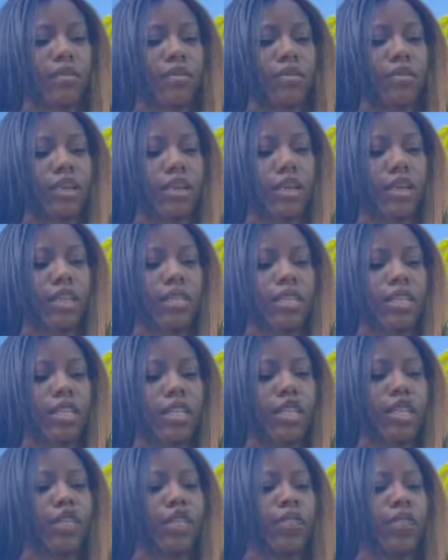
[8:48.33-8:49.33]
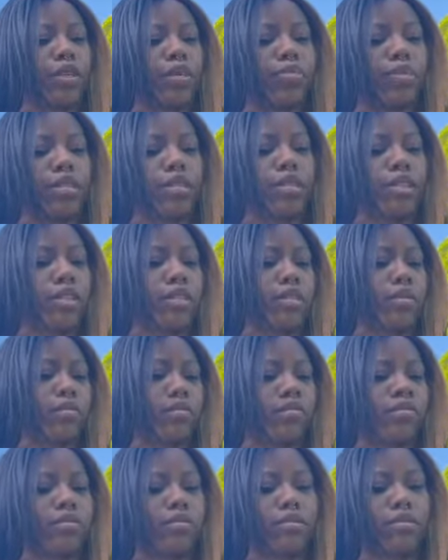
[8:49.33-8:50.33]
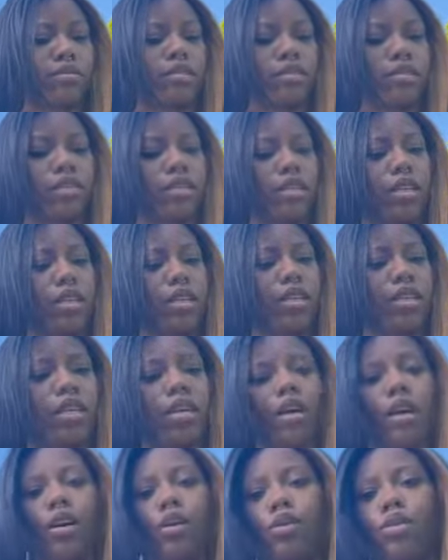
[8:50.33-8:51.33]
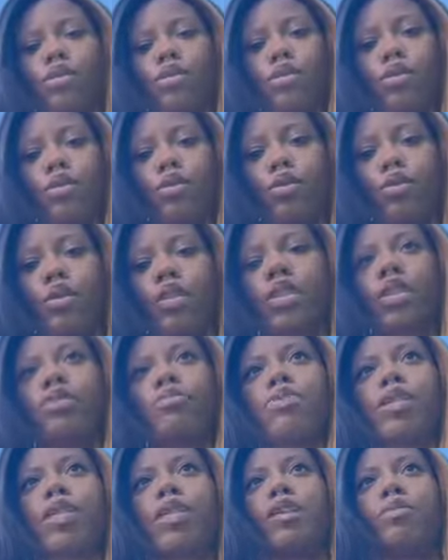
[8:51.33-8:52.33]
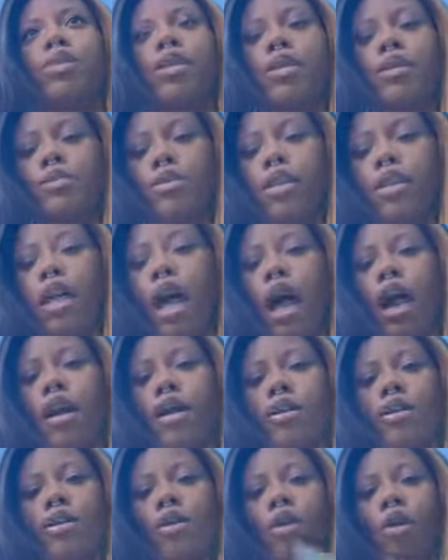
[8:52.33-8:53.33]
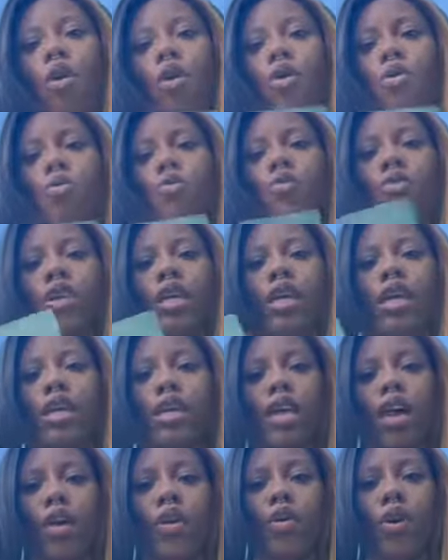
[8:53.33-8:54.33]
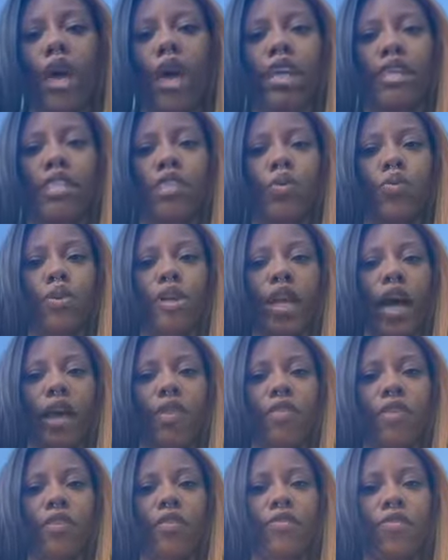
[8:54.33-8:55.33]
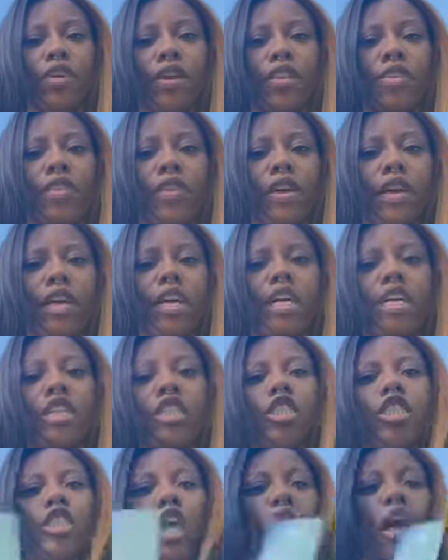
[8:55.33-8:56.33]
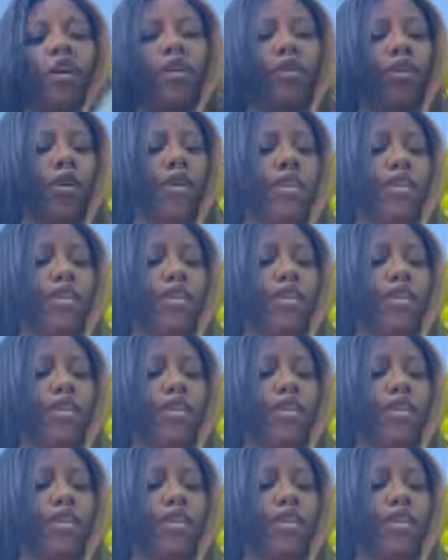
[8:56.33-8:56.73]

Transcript: Okay, they said just flip it, y'all. Oh, this has been coming up a lot all week. Okay, so we got the fifth chakra.